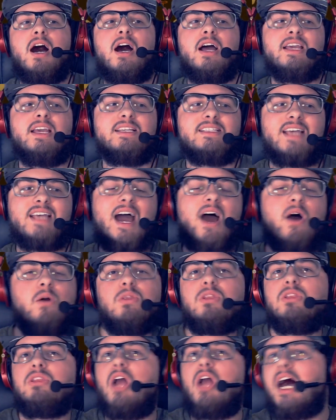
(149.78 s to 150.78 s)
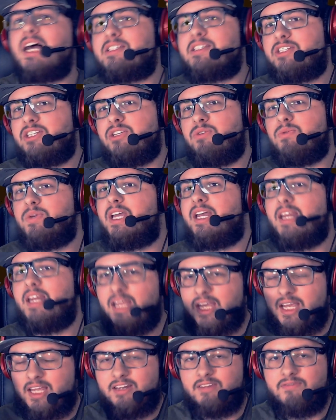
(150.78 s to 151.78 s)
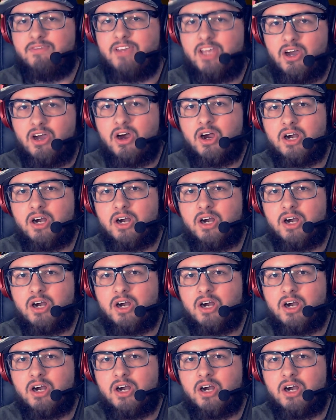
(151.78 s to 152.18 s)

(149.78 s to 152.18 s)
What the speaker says: is how lost you get in VR.